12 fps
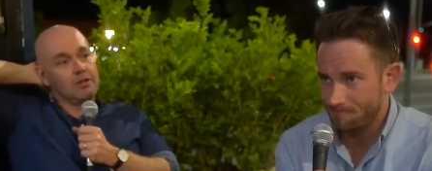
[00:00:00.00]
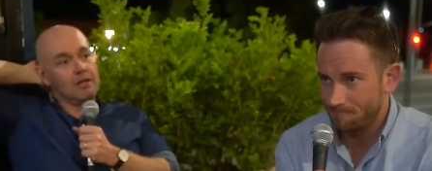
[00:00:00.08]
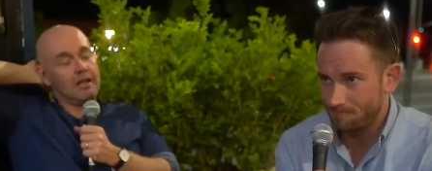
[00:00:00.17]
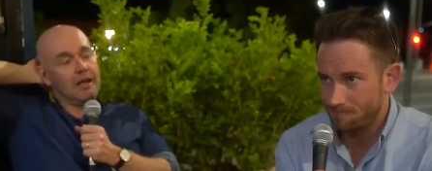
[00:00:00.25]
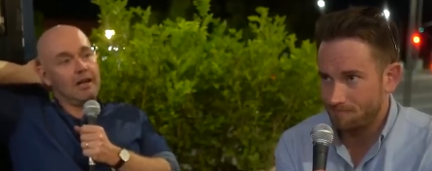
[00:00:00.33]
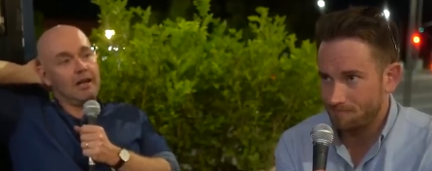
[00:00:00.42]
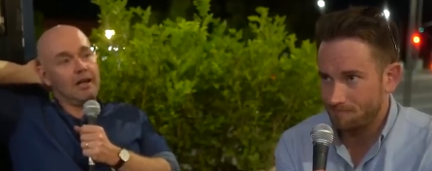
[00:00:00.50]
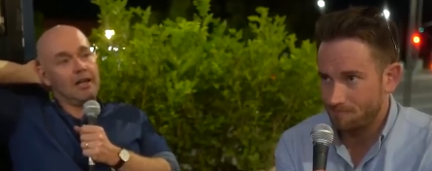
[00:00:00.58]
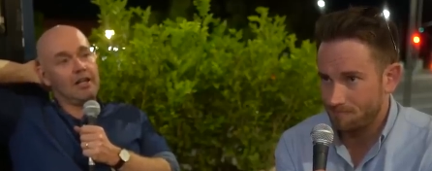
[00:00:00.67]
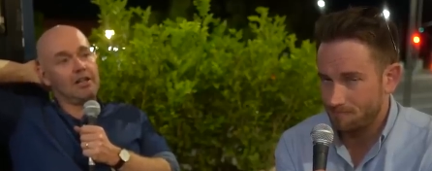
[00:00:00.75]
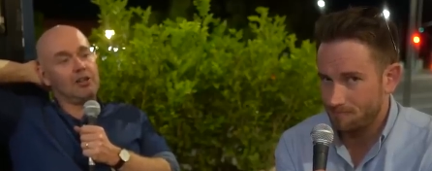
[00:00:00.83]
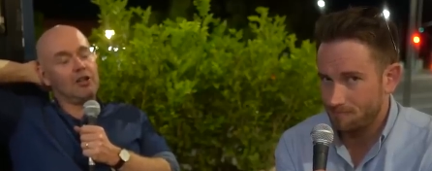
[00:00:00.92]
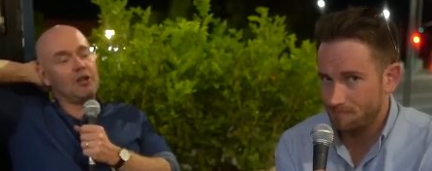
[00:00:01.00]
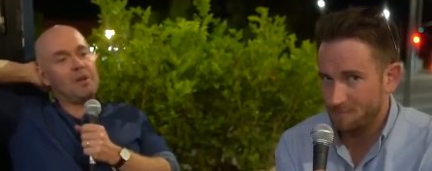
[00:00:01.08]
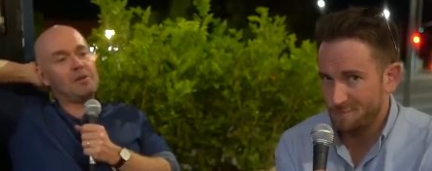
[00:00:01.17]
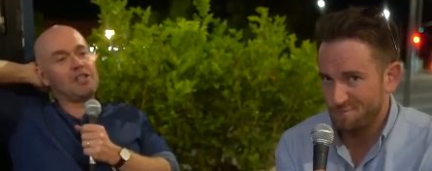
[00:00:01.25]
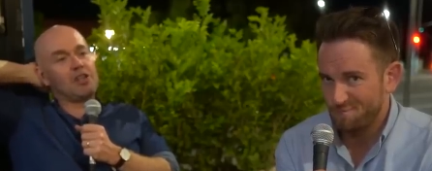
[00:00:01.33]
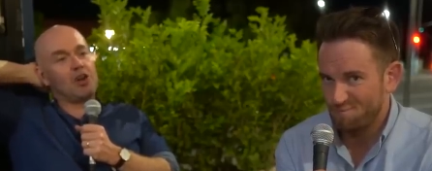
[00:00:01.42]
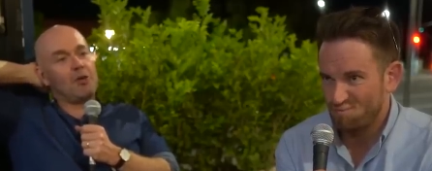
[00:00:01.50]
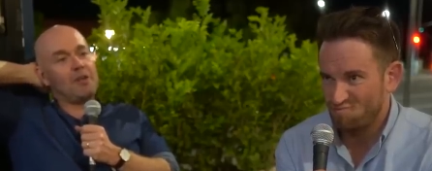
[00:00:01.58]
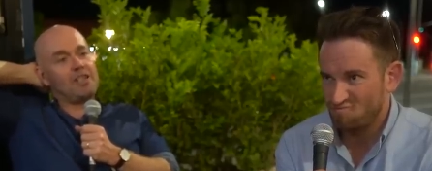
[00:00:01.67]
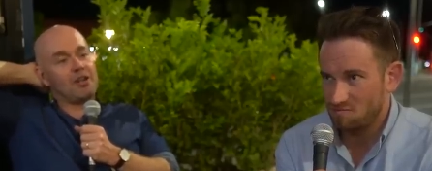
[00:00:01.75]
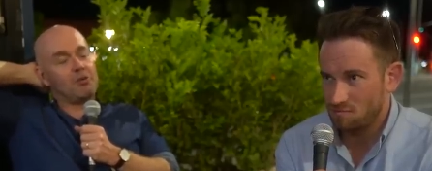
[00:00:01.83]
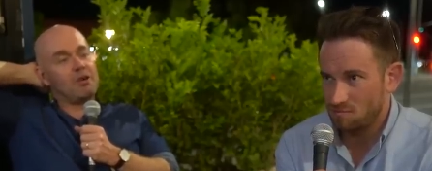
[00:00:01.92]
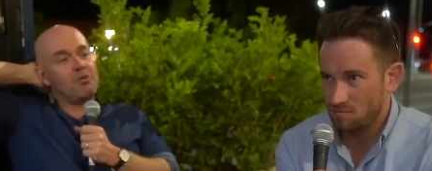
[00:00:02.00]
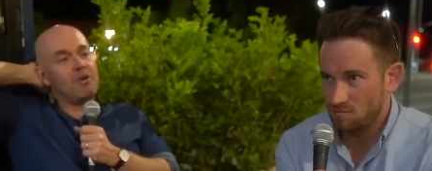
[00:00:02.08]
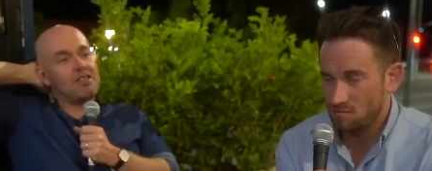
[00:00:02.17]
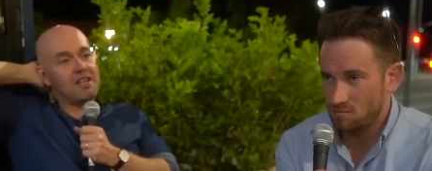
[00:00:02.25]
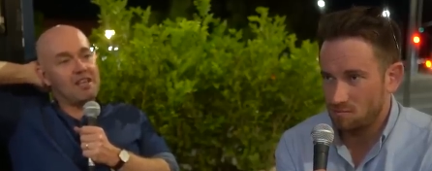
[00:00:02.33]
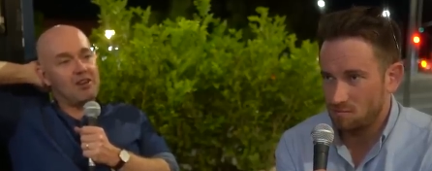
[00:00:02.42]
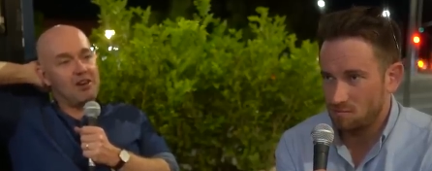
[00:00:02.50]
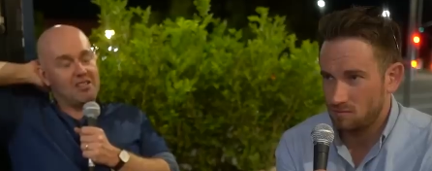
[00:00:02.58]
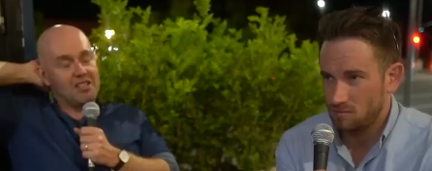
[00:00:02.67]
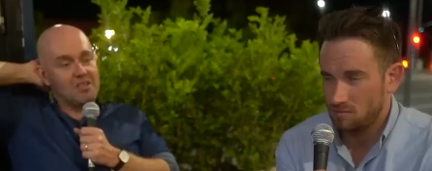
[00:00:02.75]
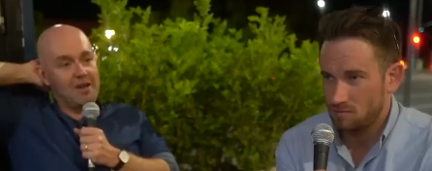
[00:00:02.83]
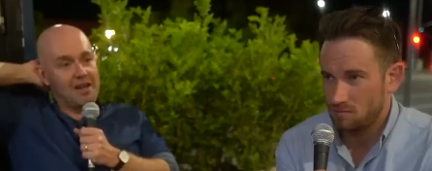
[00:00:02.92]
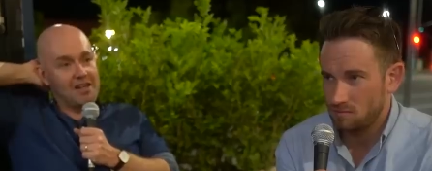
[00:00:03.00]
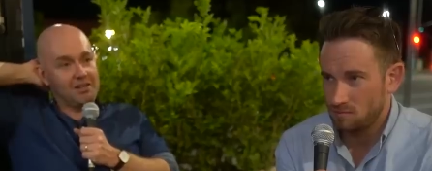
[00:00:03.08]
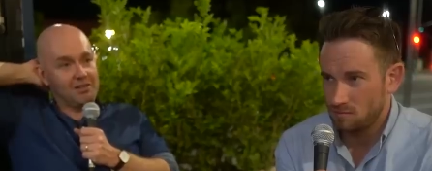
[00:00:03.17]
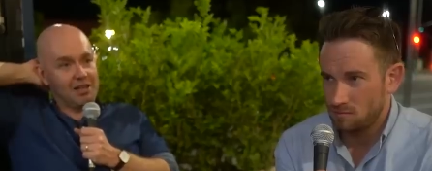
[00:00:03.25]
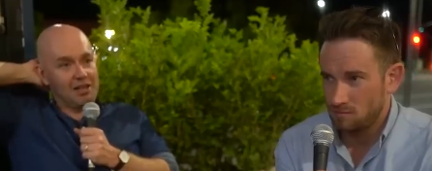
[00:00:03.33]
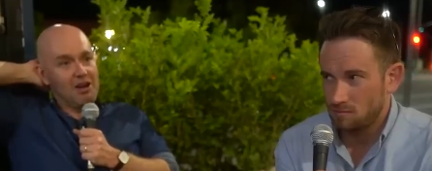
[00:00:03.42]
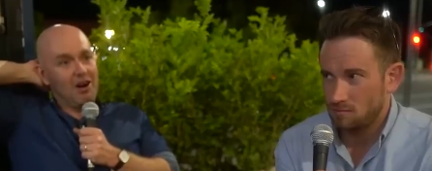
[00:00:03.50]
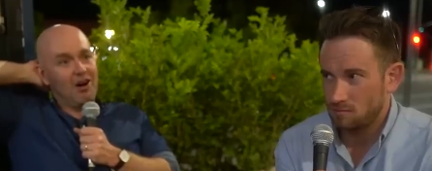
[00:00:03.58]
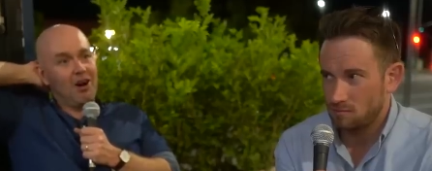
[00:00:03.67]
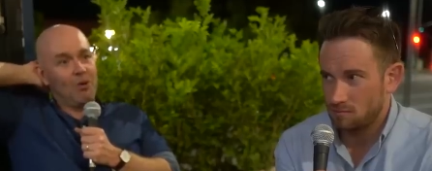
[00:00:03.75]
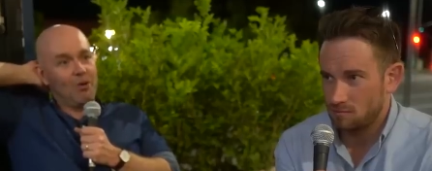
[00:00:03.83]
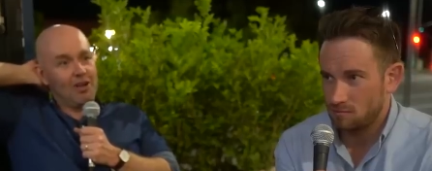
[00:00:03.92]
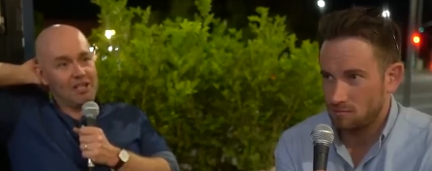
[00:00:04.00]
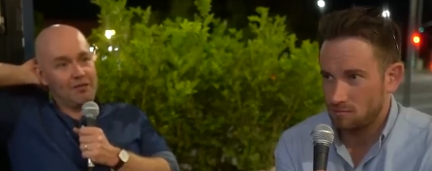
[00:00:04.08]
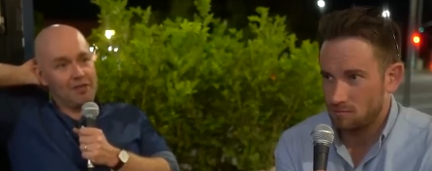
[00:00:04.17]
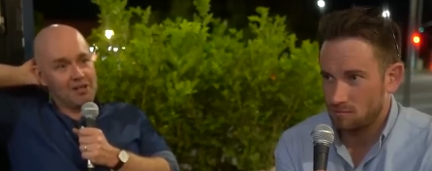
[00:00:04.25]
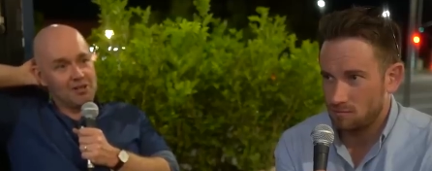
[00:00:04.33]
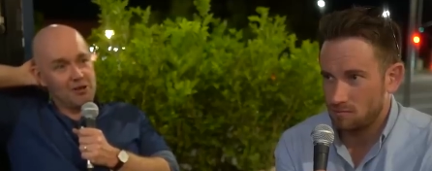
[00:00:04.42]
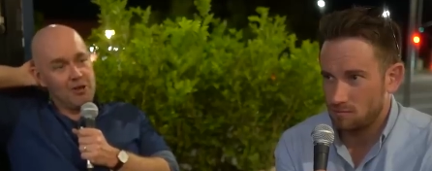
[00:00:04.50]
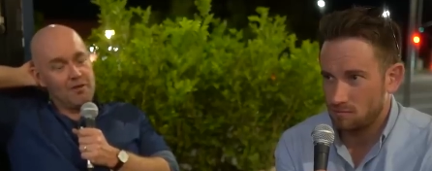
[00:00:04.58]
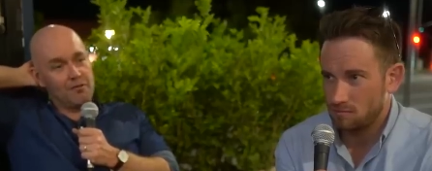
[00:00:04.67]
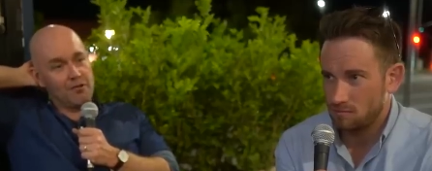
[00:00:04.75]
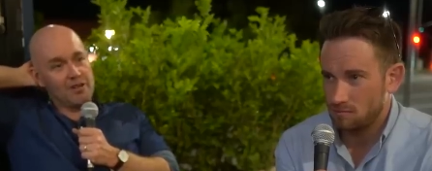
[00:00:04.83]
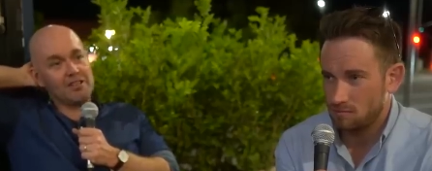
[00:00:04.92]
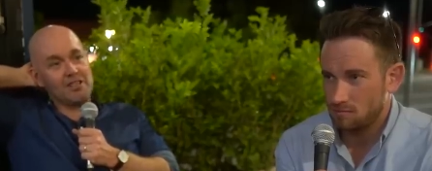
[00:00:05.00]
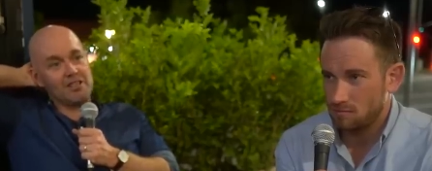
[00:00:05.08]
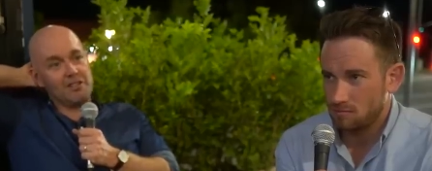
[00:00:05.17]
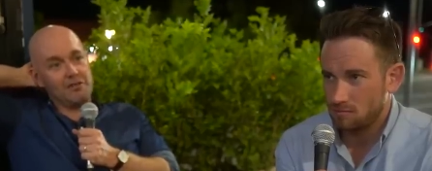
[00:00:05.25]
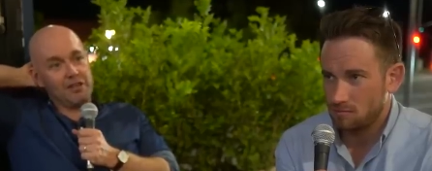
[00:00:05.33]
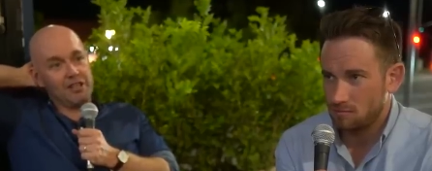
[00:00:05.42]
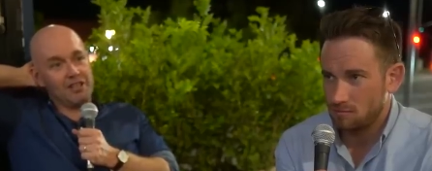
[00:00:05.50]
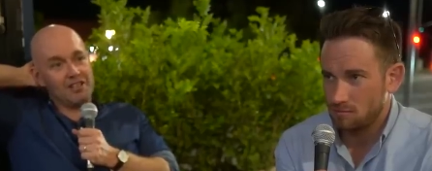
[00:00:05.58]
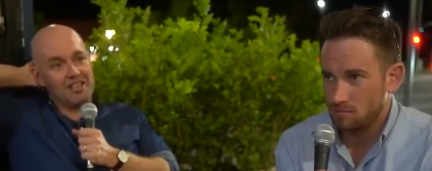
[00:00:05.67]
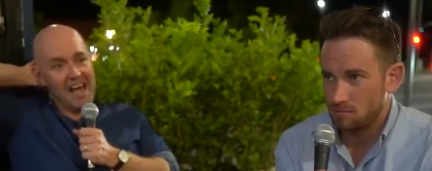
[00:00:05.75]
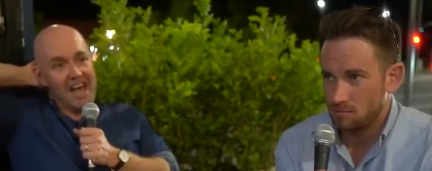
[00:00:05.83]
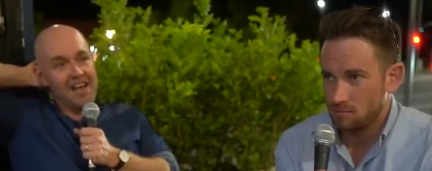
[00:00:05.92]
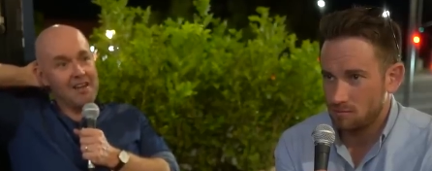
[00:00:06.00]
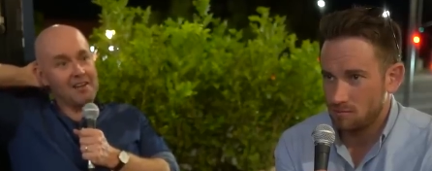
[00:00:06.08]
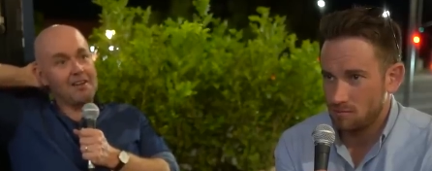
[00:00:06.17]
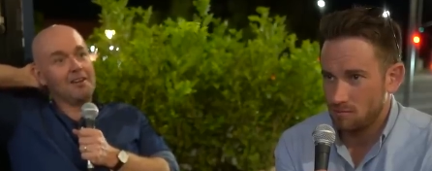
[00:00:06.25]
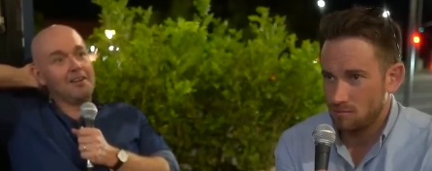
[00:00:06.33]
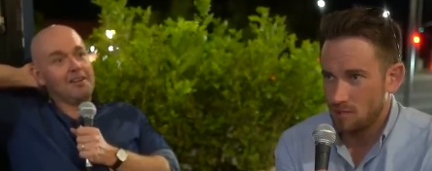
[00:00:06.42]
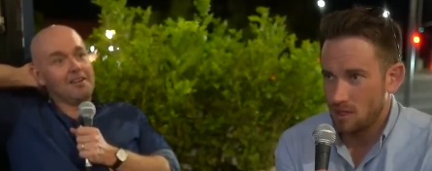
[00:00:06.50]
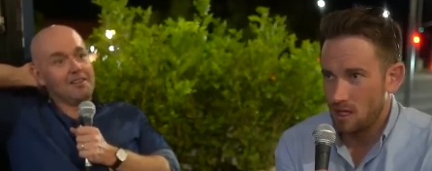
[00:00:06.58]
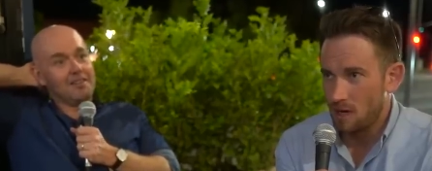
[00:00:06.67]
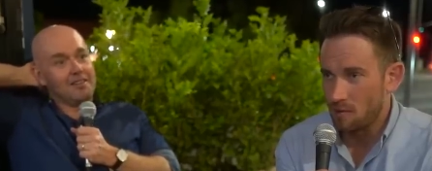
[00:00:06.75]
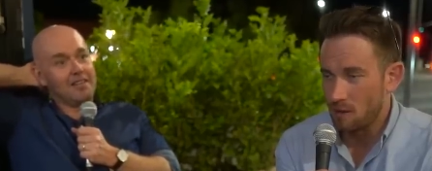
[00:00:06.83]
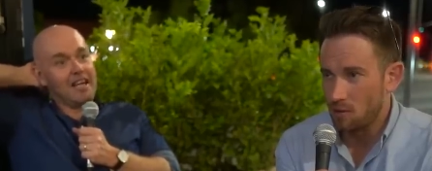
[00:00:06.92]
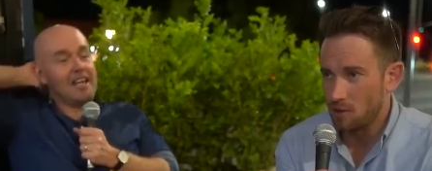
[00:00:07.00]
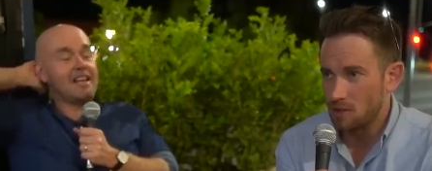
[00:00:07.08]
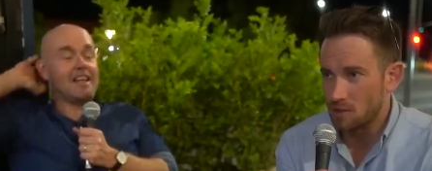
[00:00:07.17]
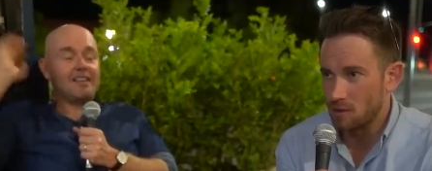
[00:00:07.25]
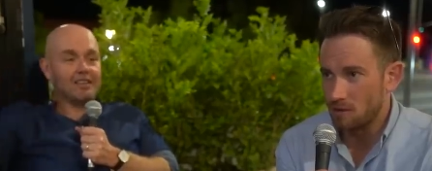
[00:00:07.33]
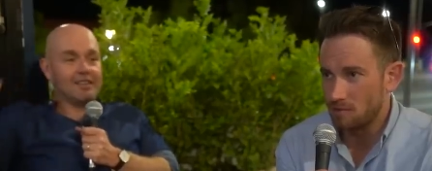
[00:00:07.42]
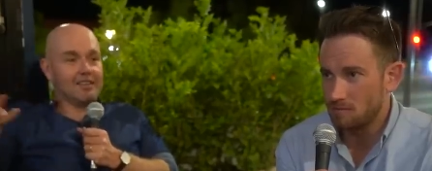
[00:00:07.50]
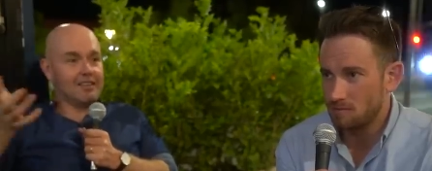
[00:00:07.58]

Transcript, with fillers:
Speaker 1: Uh, a lot of people in the comments, like when we say nice things about England, like, "Oh, why don't you fucking turn for England? You fucking gay." And we would And as well.